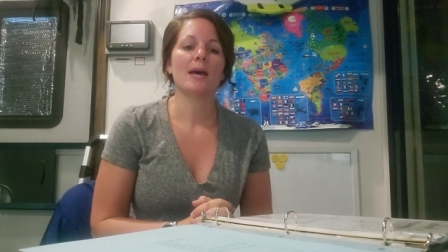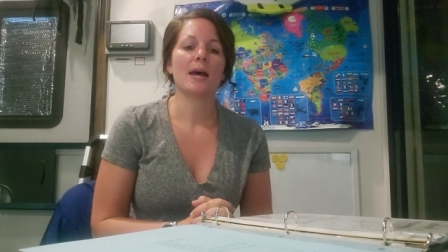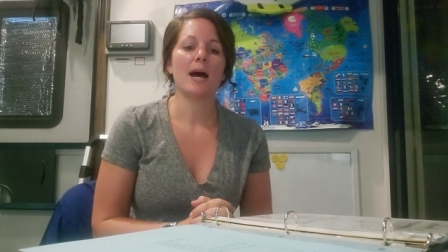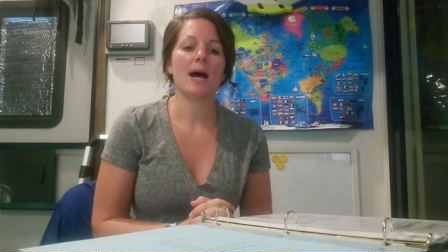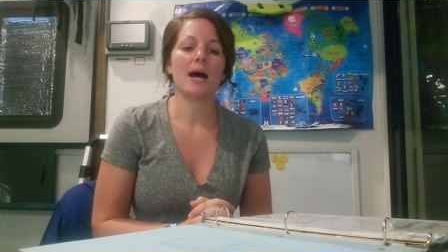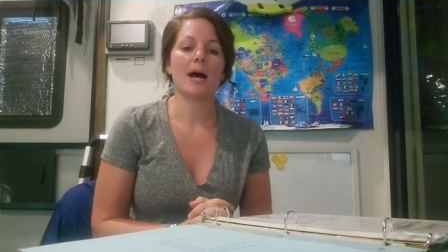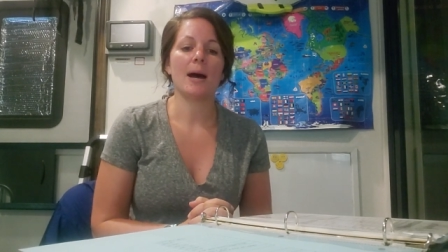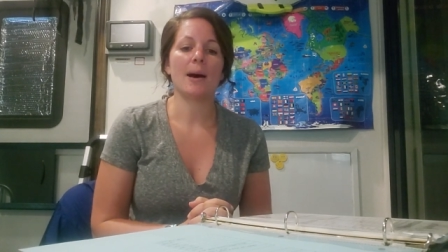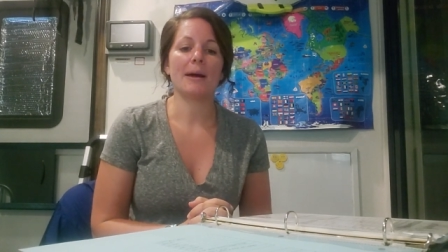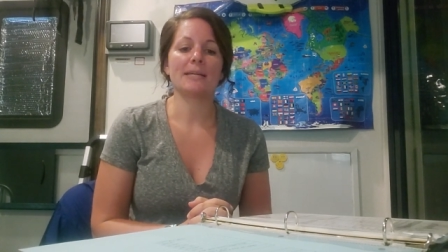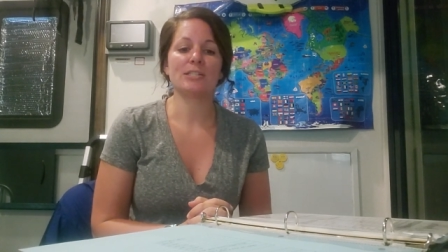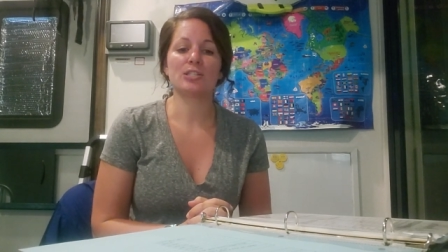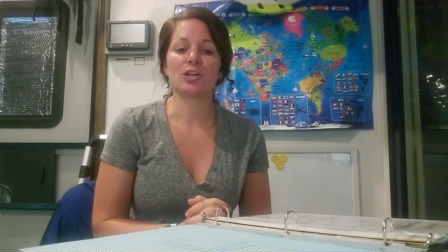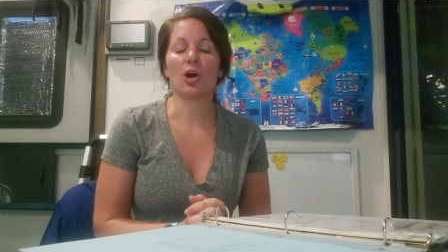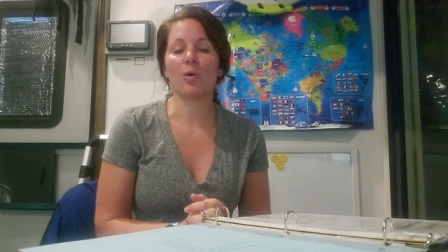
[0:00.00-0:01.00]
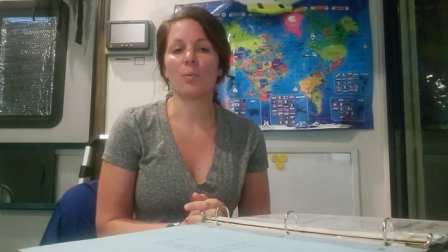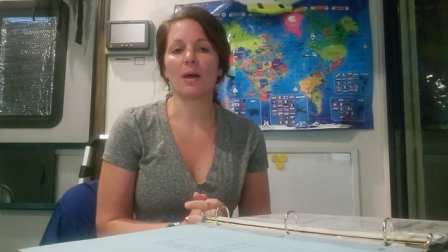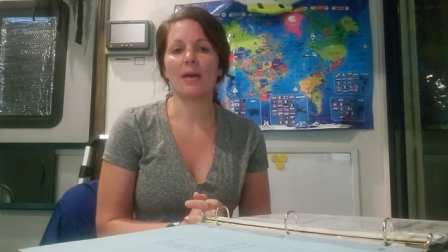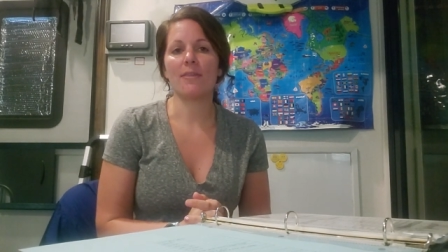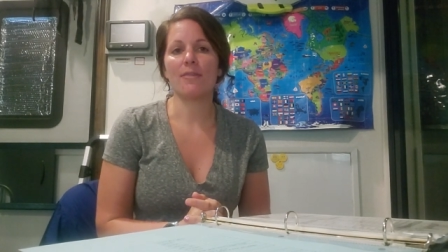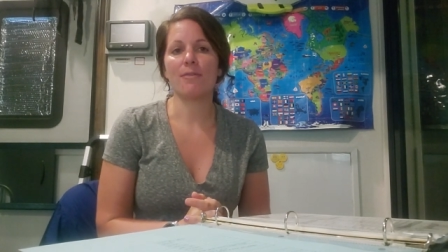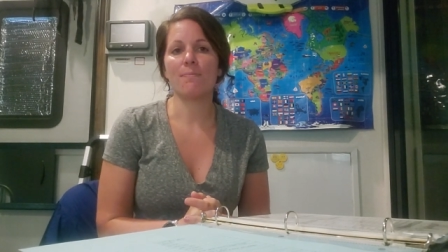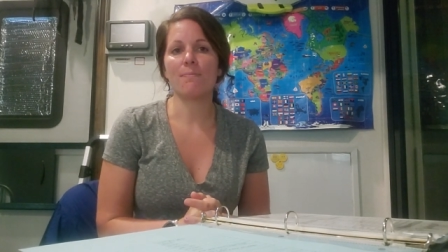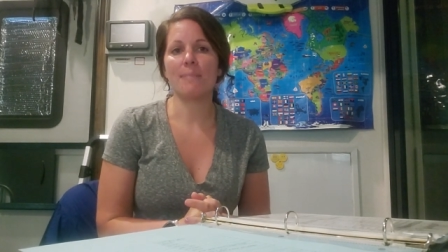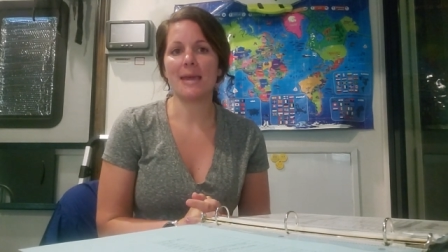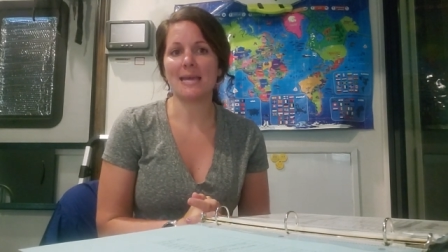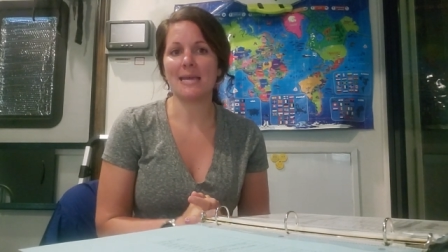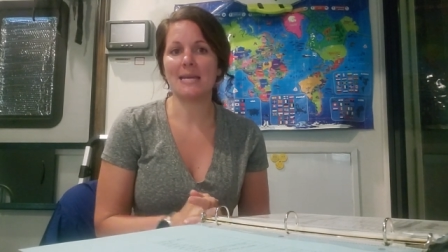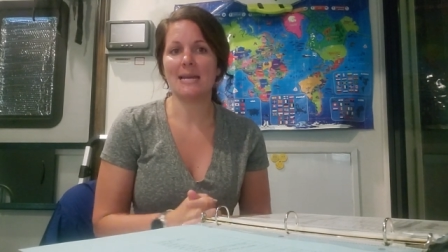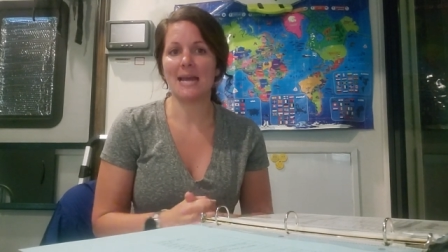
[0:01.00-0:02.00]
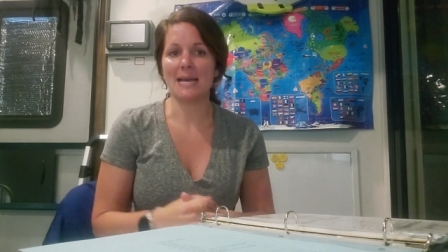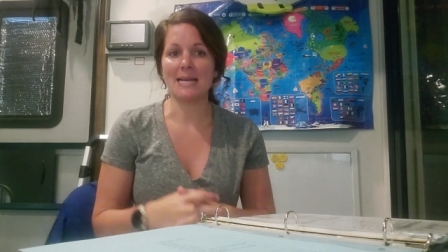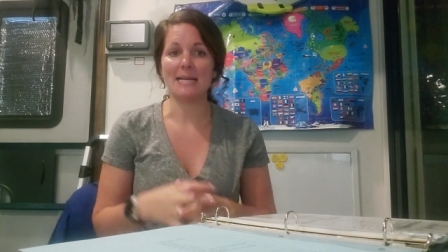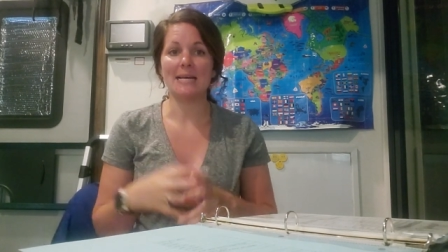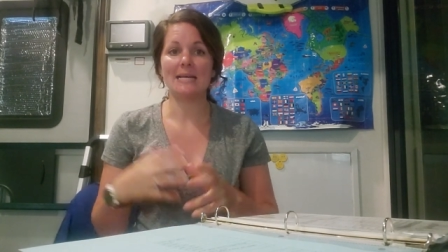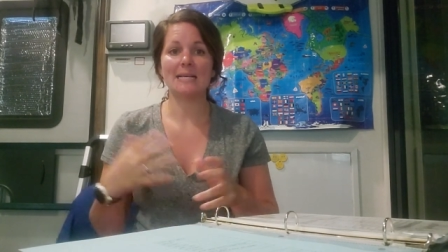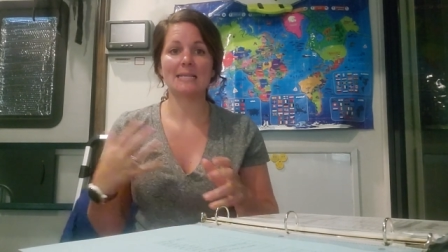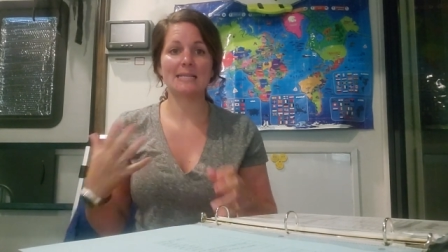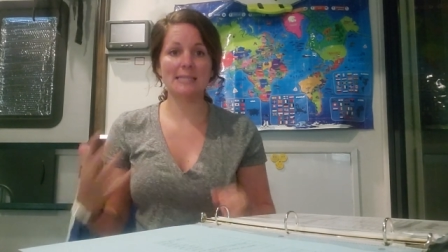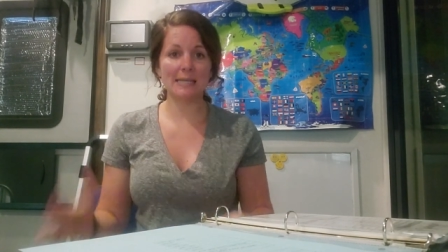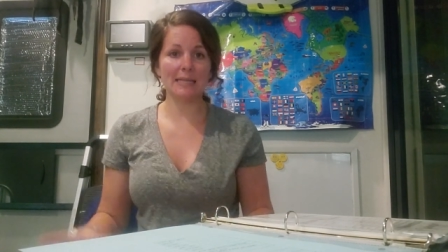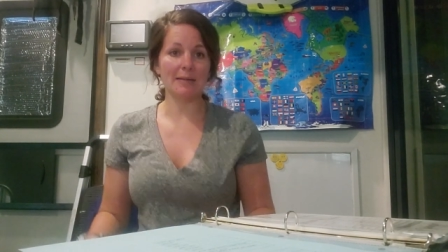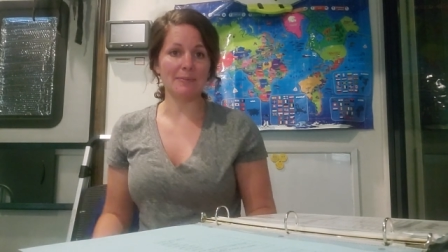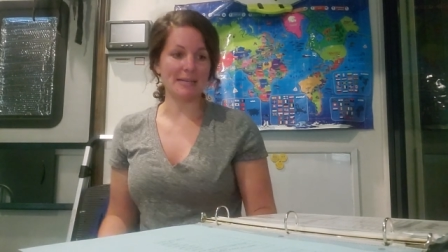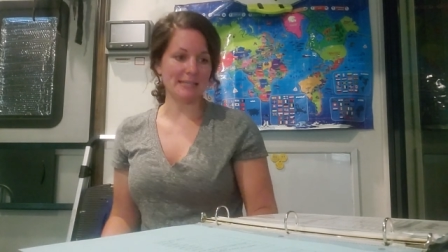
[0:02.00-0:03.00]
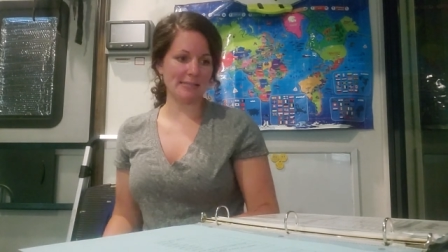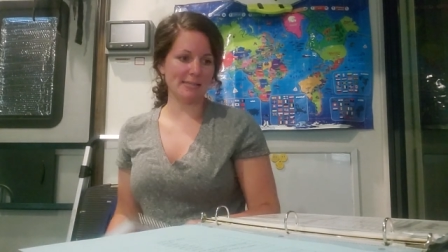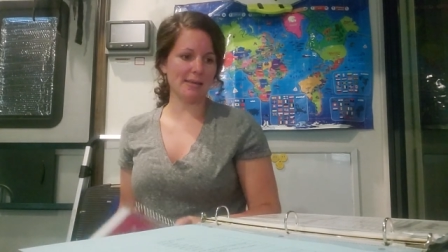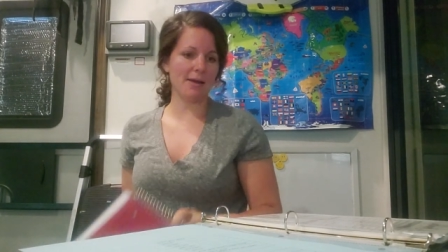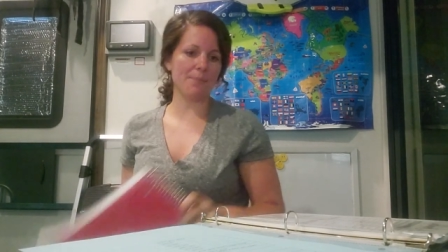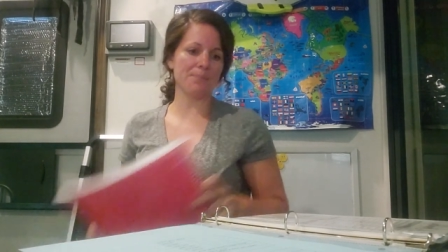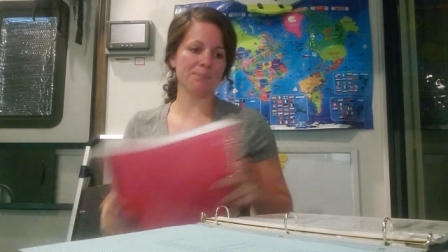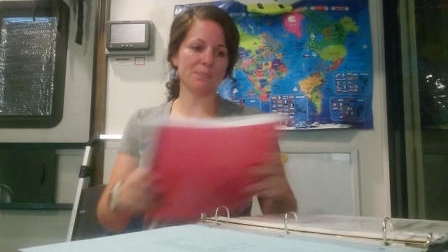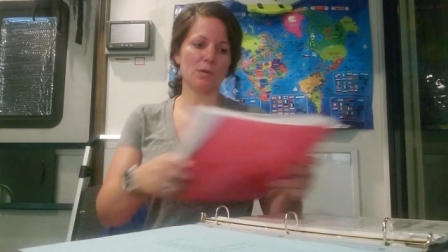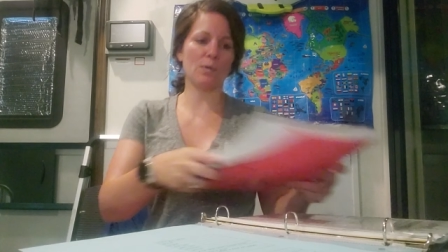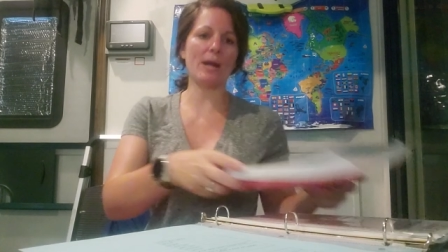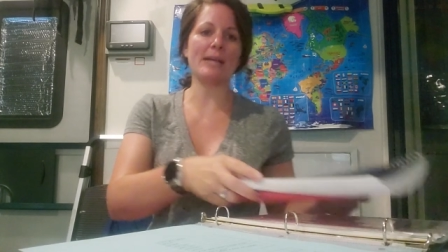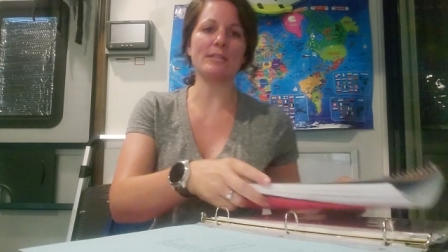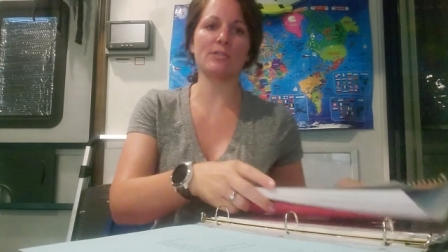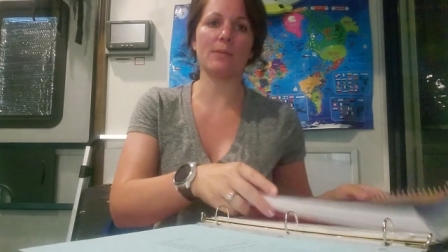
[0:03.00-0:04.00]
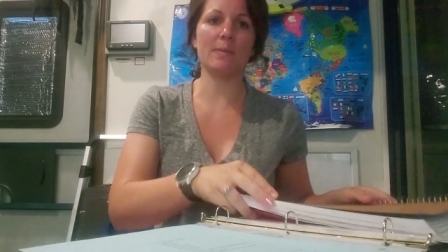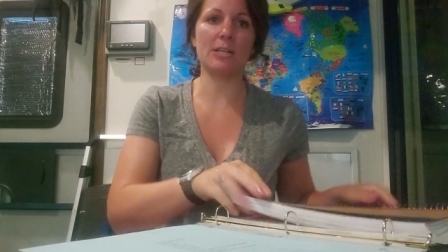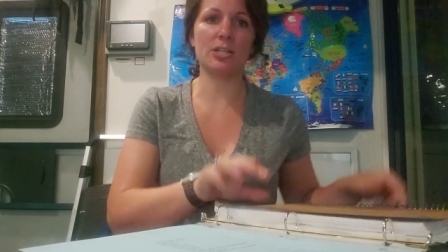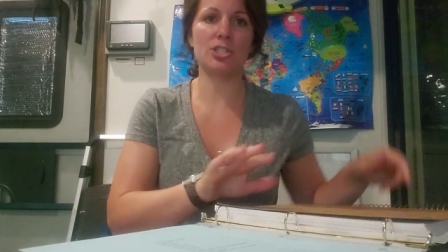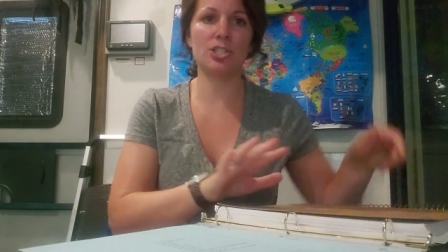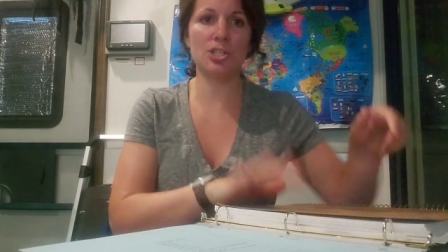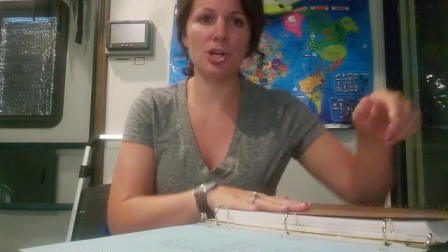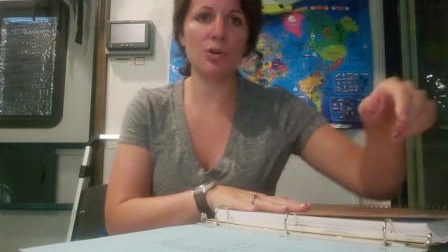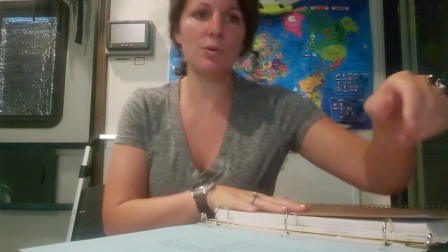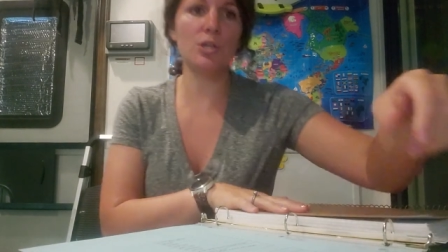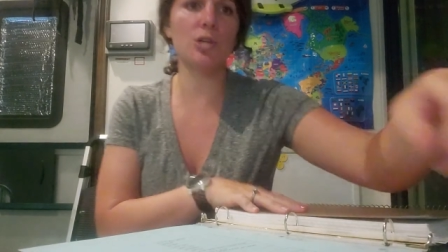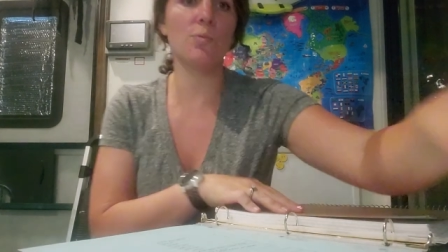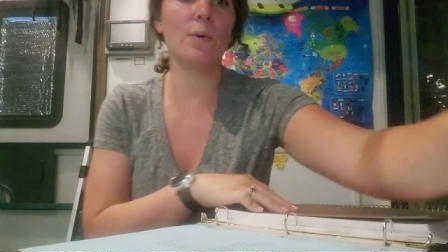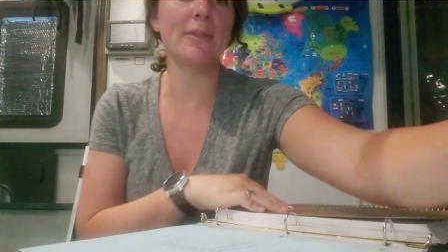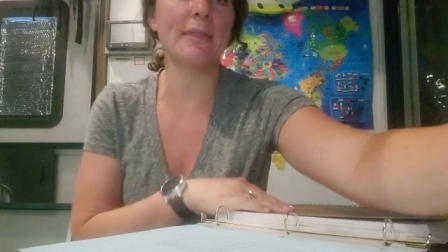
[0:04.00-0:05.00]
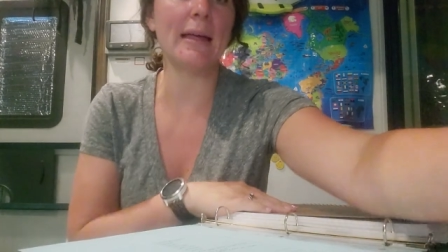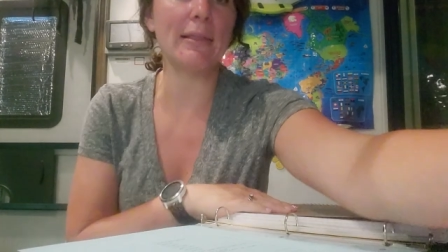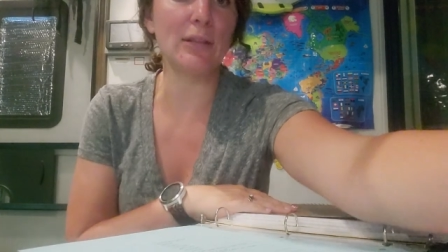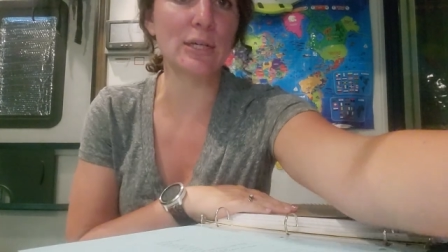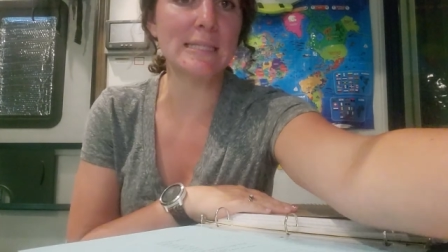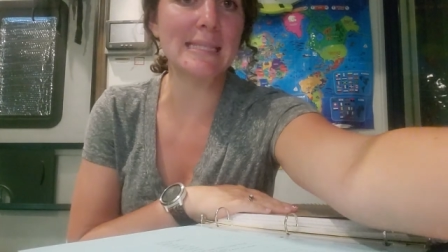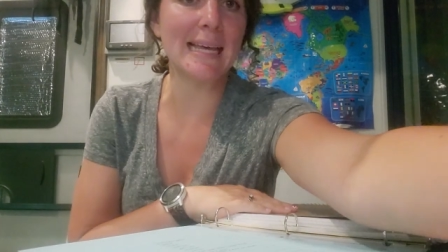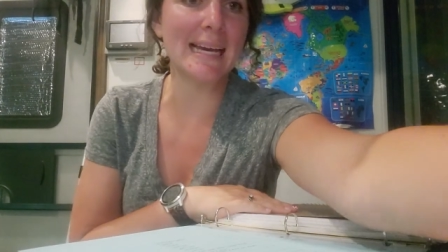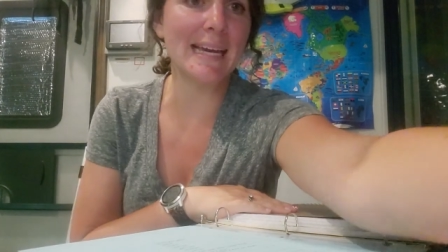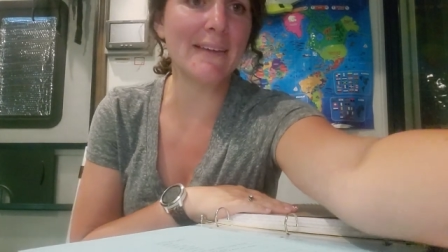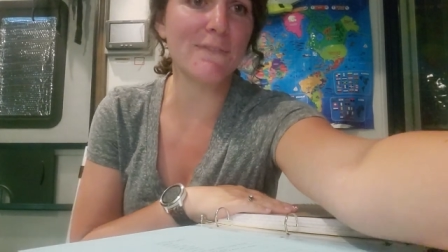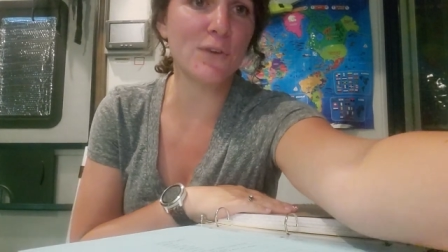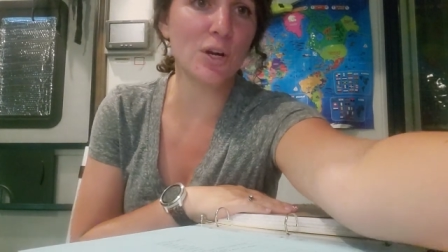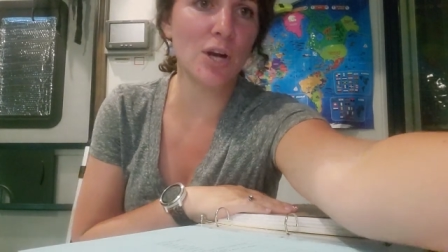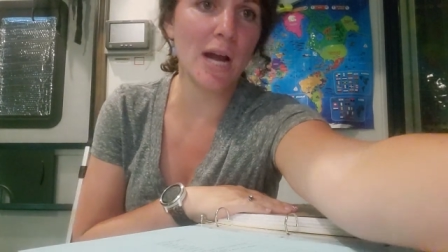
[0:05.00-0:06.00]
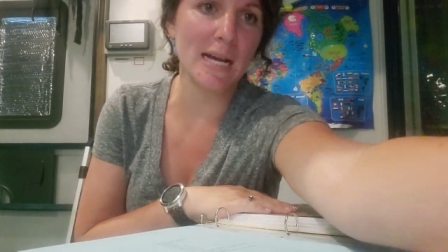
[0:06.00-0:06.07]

I start with making a syllabus. Okay, so I'm going to show you what that looks like for